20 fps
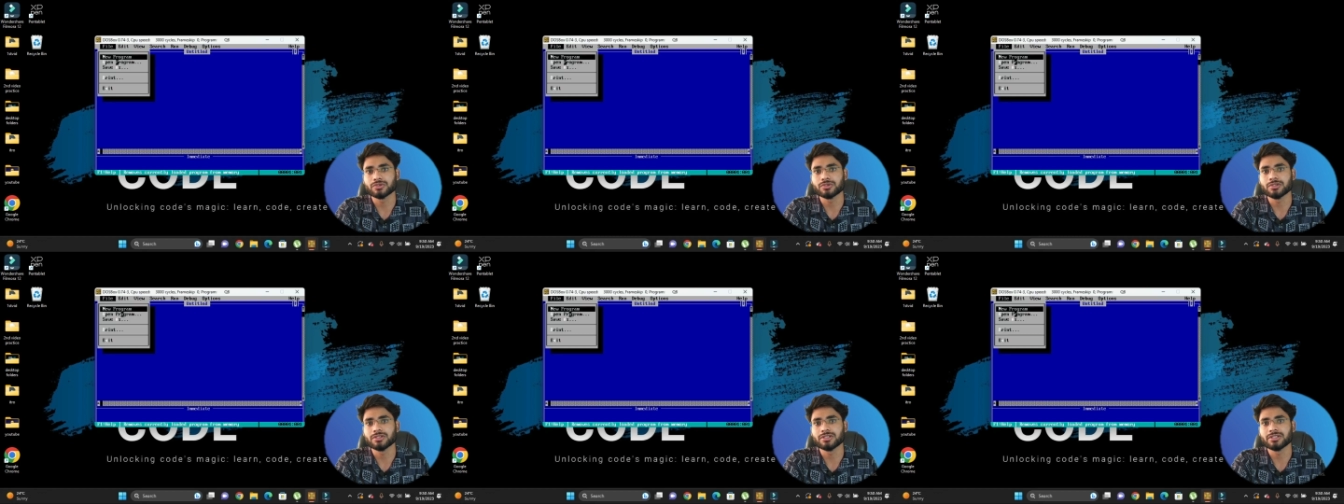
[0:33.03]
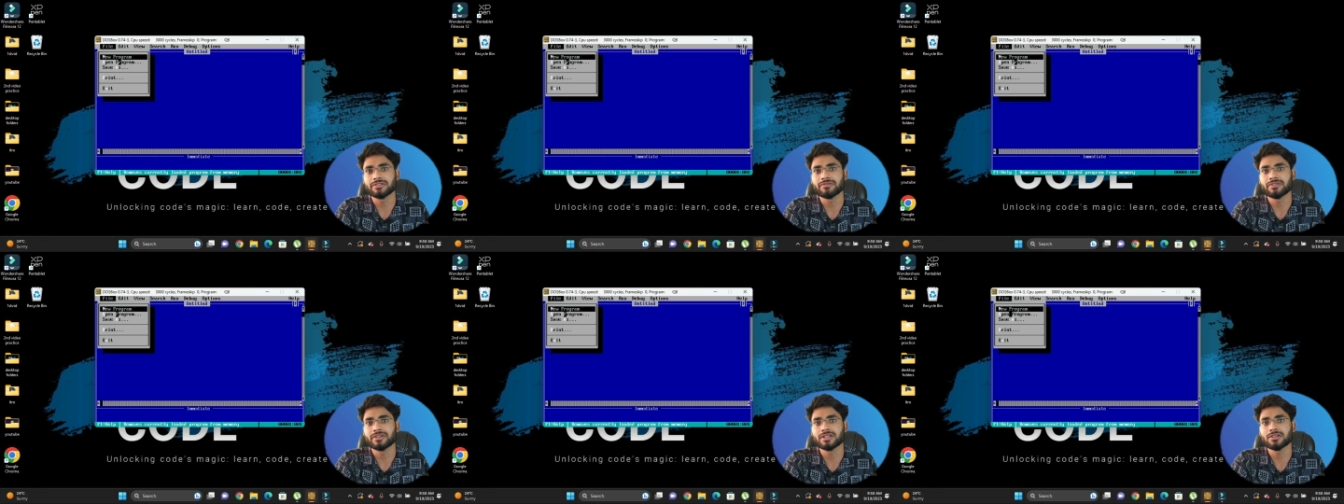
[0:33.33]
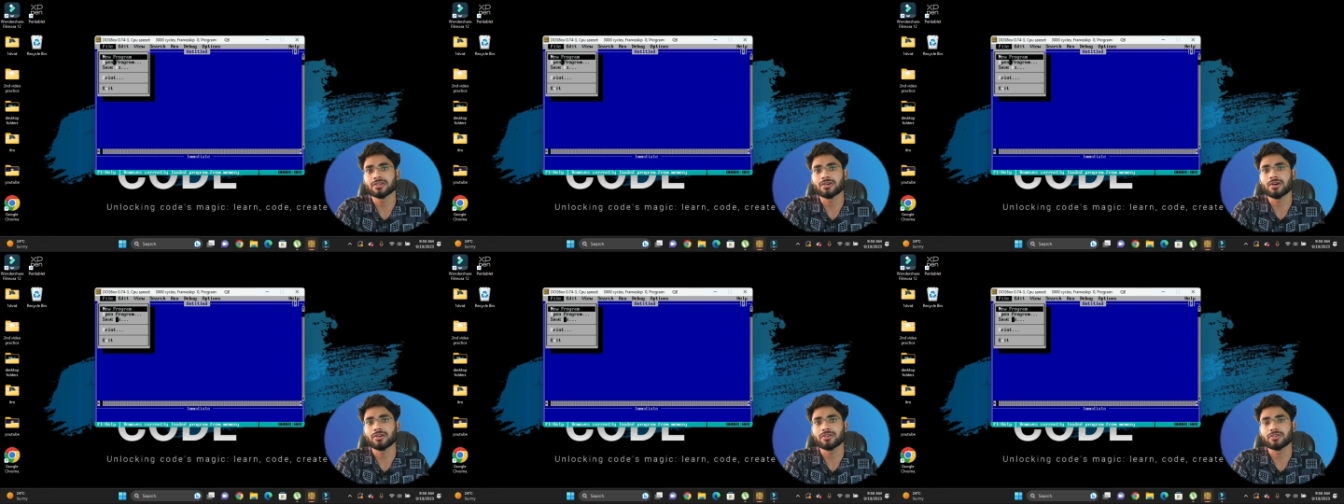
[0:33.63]
you will
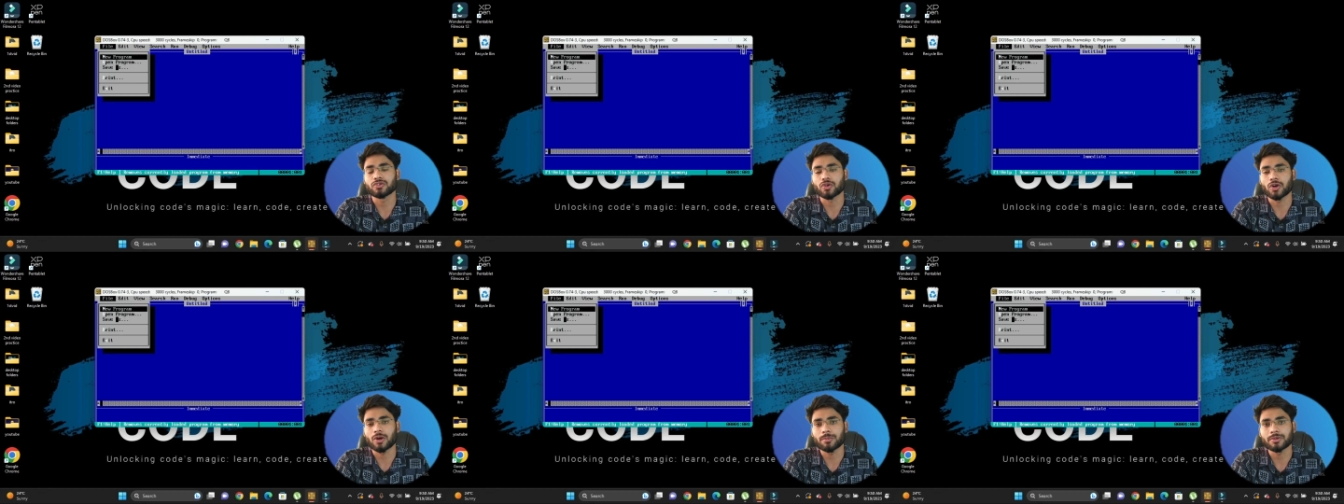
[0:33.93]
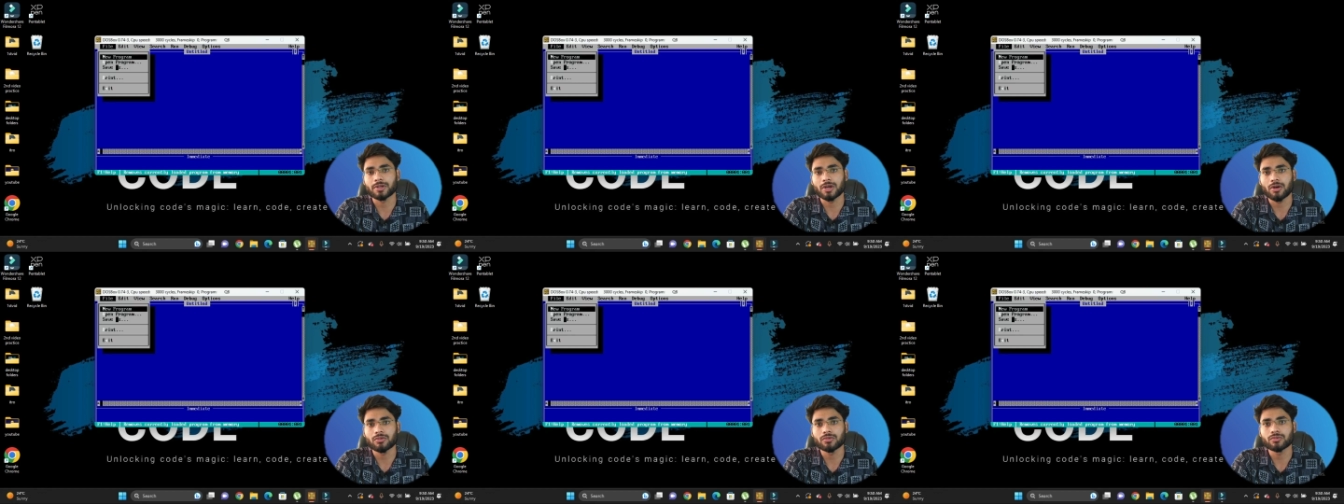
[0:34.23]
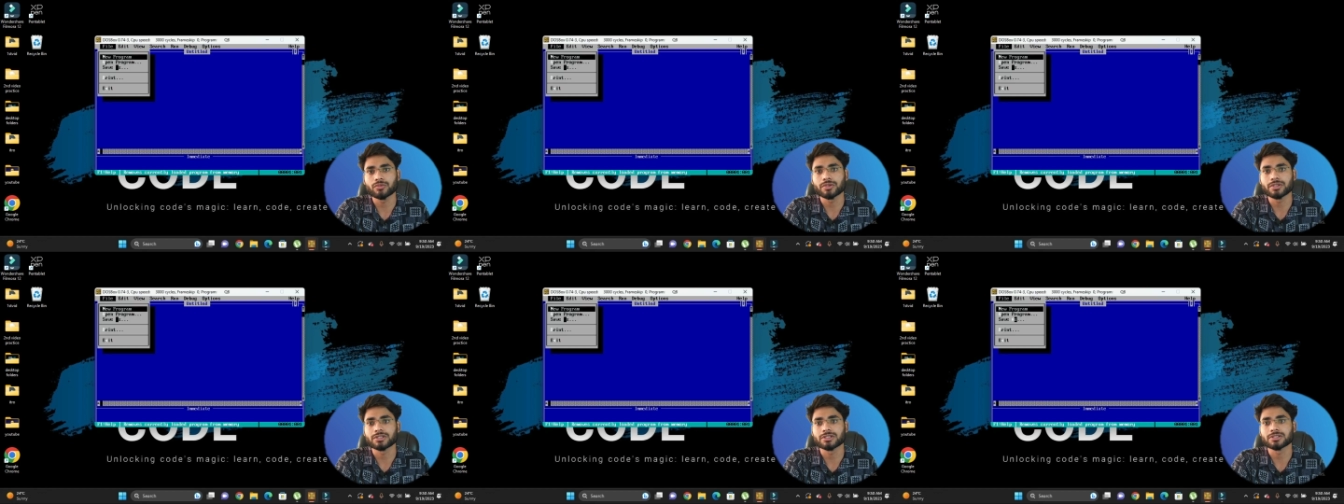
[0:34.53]
reveal or drop
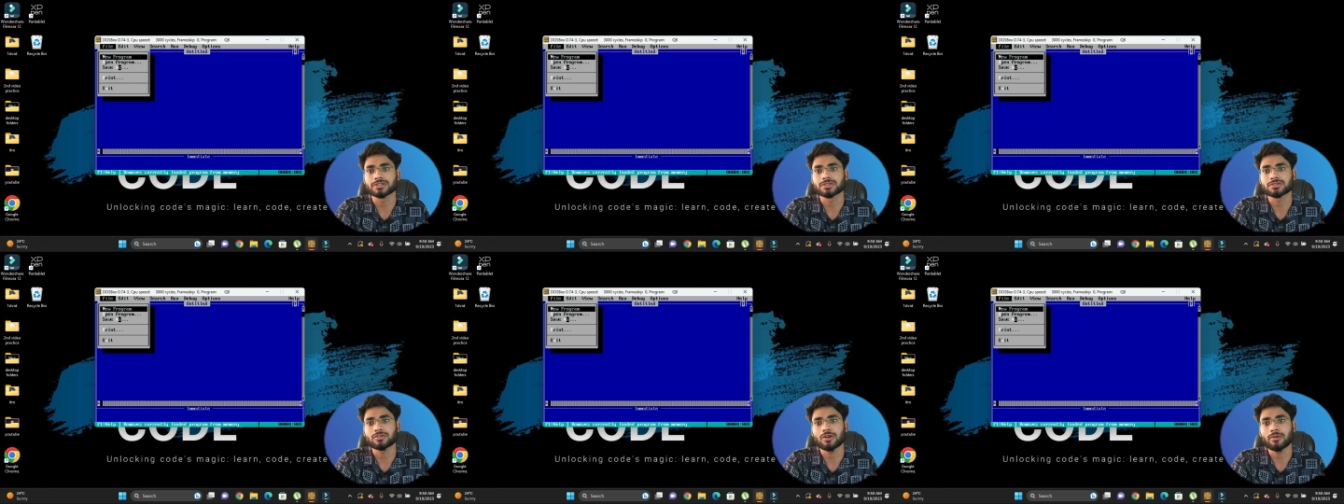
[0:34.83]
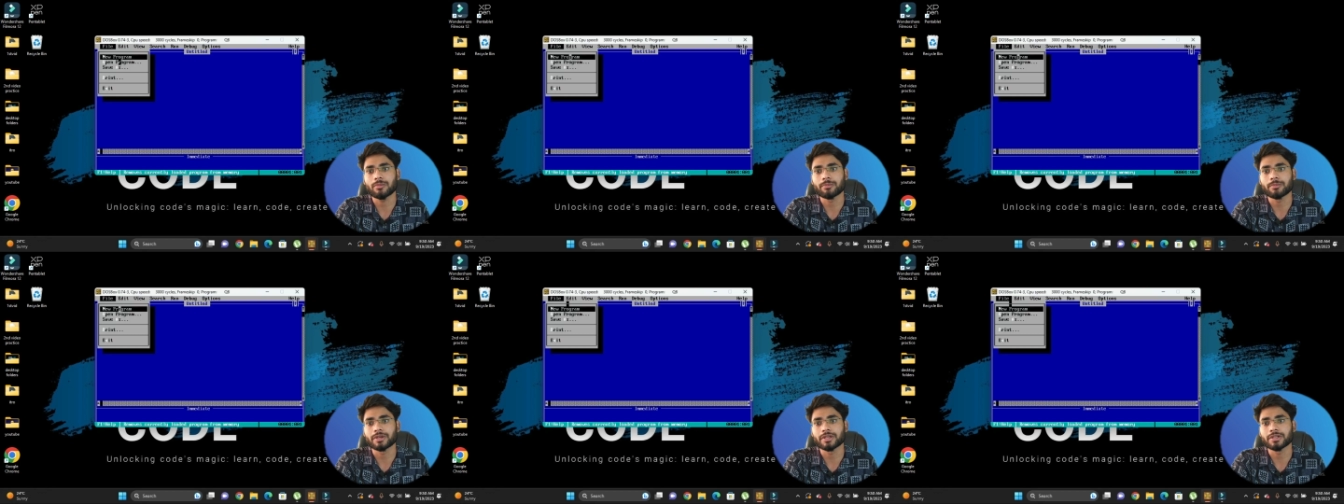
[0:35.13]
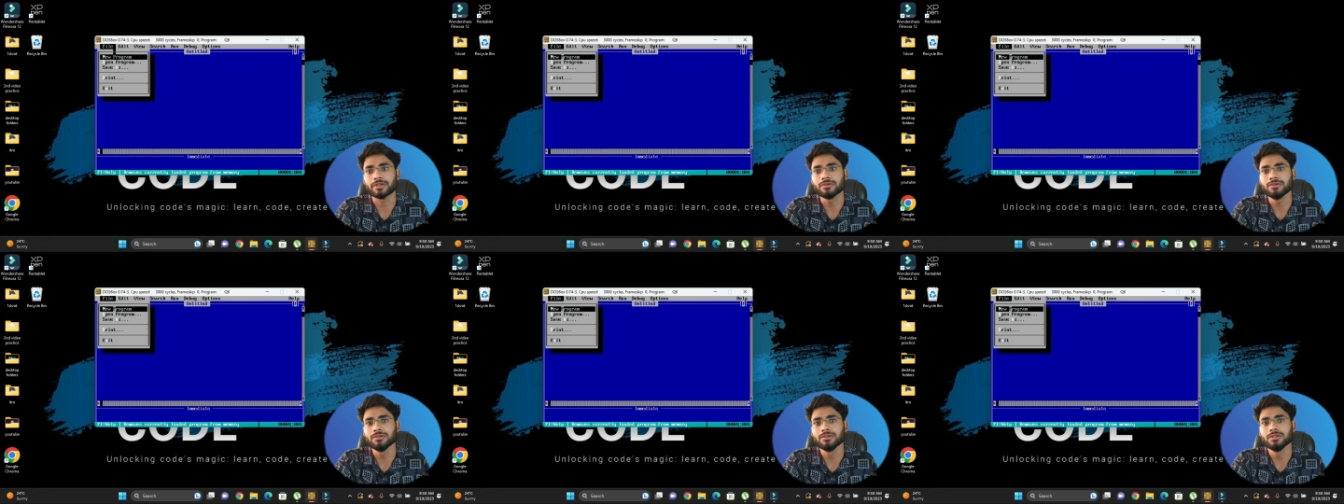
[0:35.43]
down with a sub
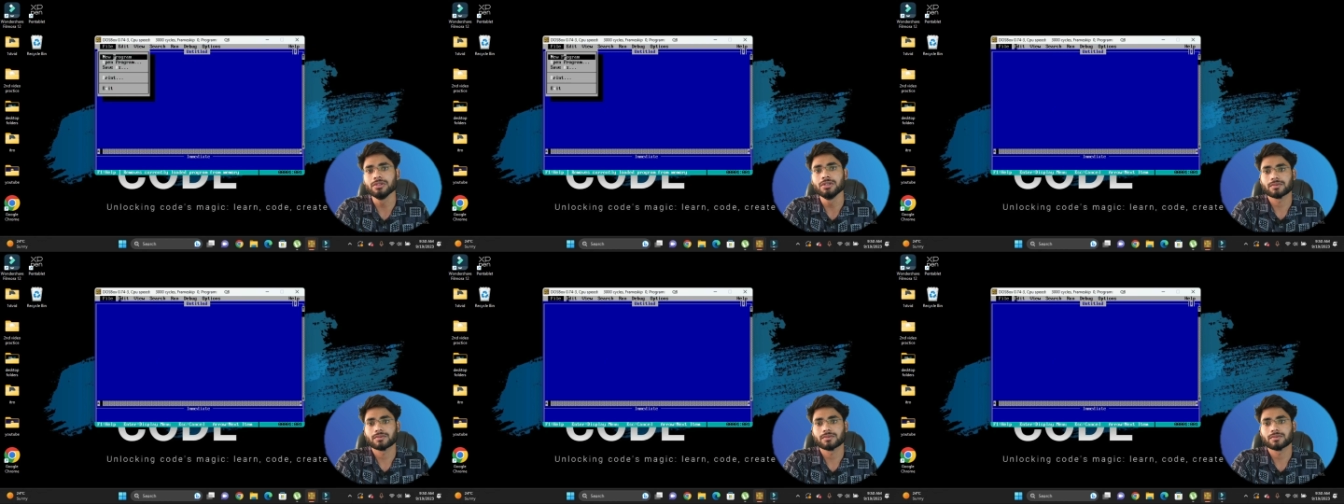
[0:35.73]
menu.